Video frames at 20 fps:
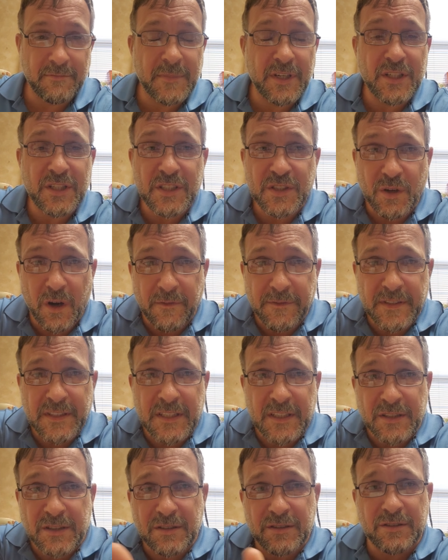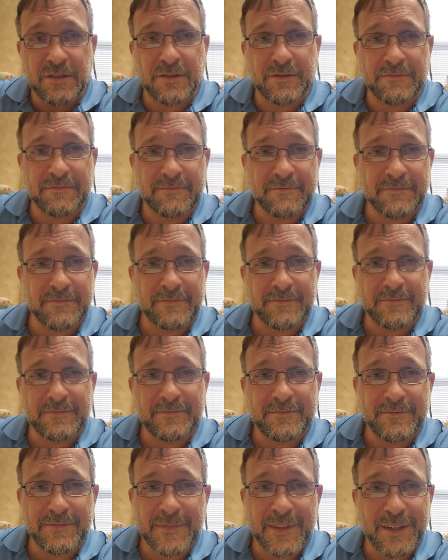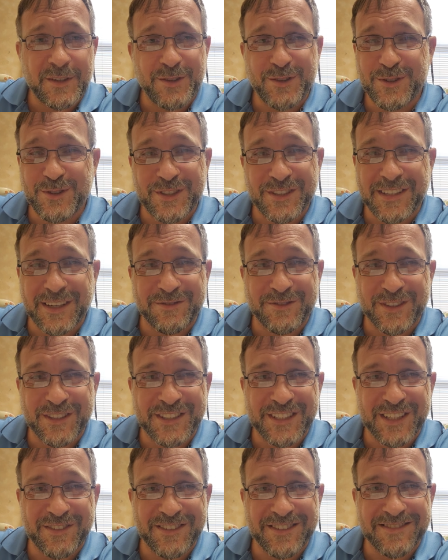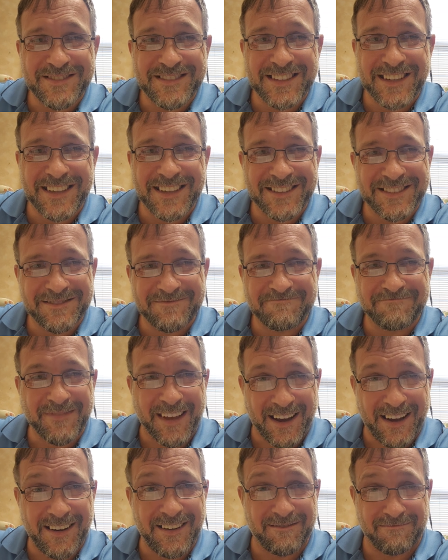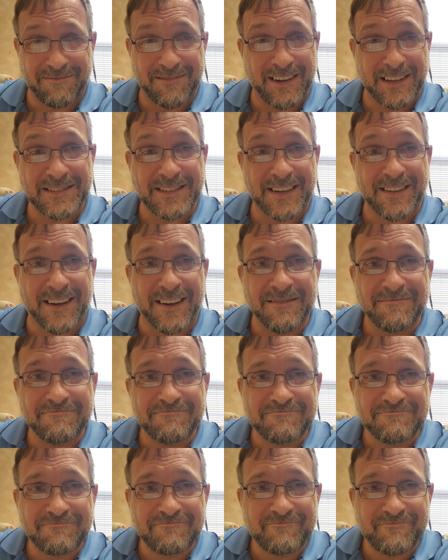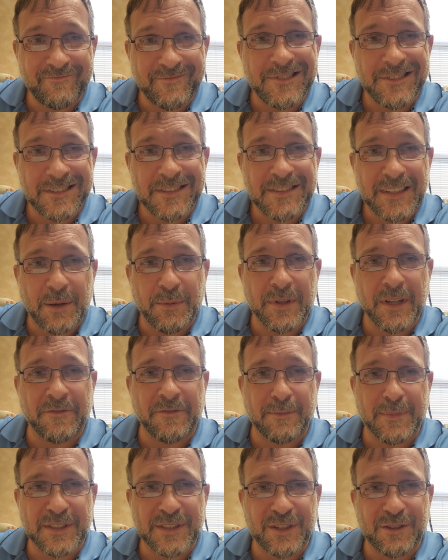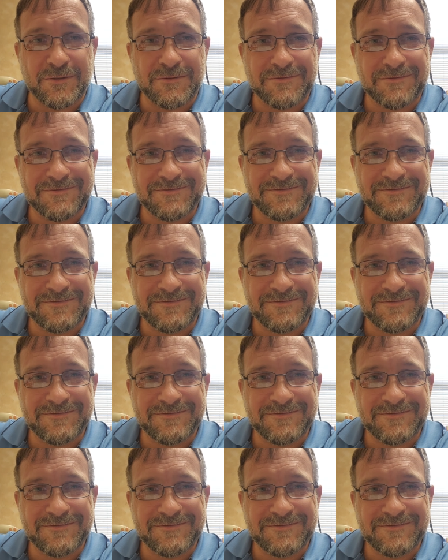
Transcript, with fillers: He just offers it to you. And you just have to receive it. Say, oh, I take that. I want that for myself.